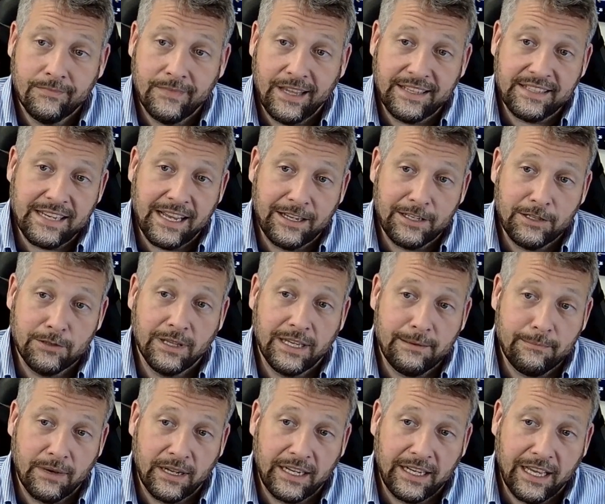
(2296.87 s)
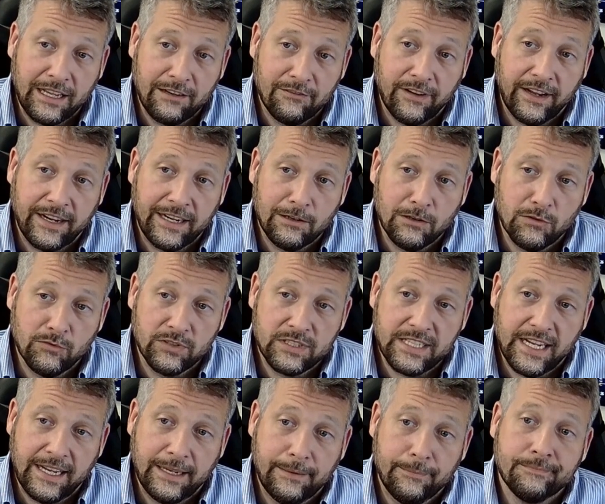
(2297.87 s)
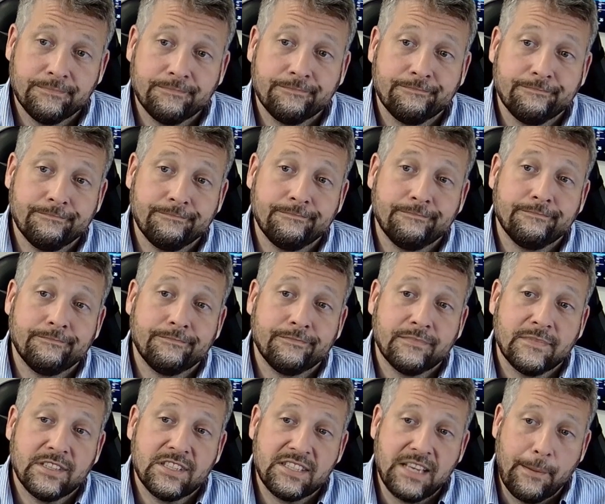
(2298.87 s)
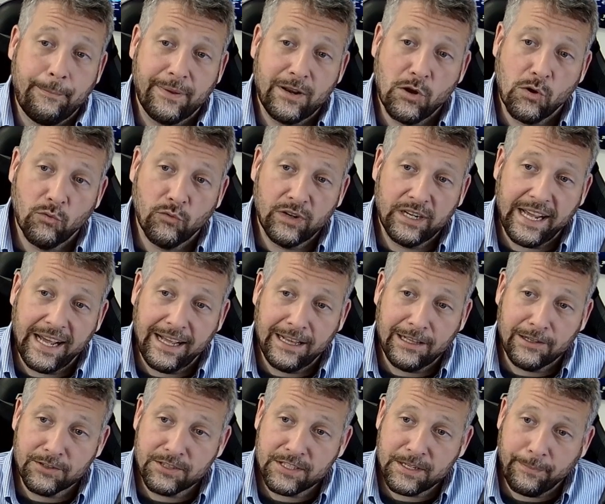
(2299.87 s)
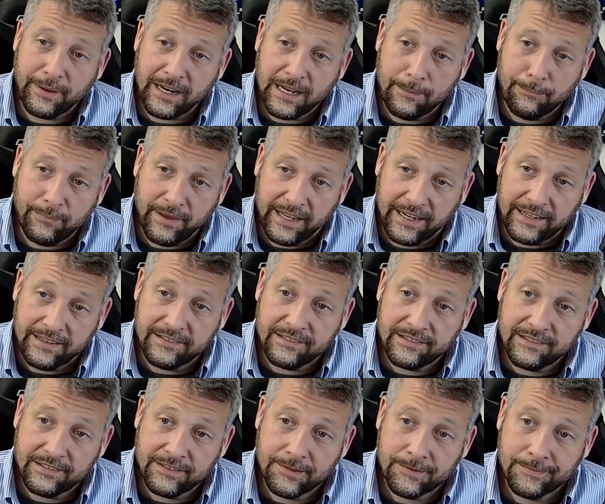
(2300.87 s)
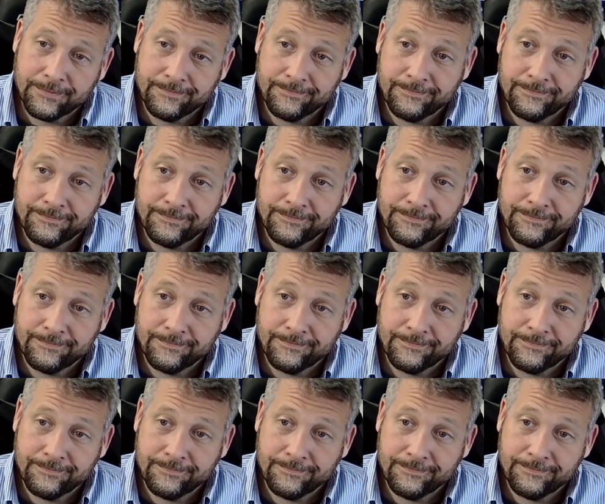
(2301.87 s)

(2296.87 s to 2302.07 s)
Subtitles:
That's how you light money on fire over time. Stepping over dollars to pick up pennies.